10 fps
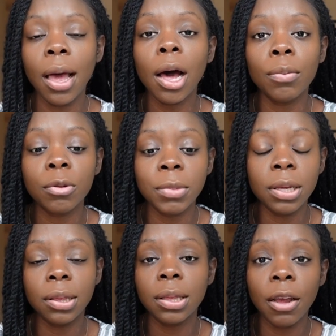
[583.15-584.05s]
helped
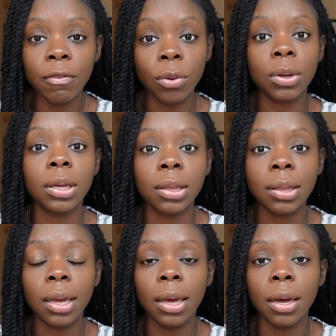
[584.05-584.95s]
me stay
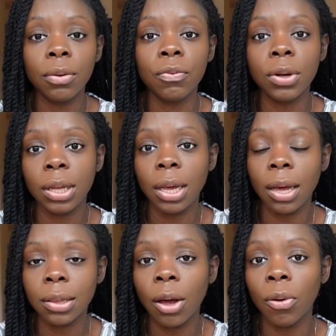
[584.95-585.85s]
focused and really
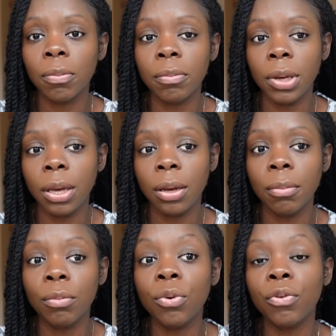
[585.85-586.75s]
has helped me
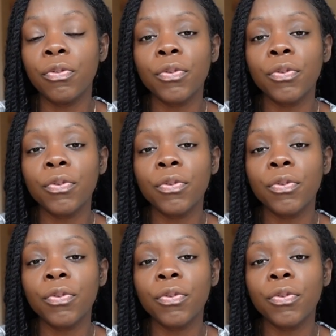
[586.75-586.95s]
move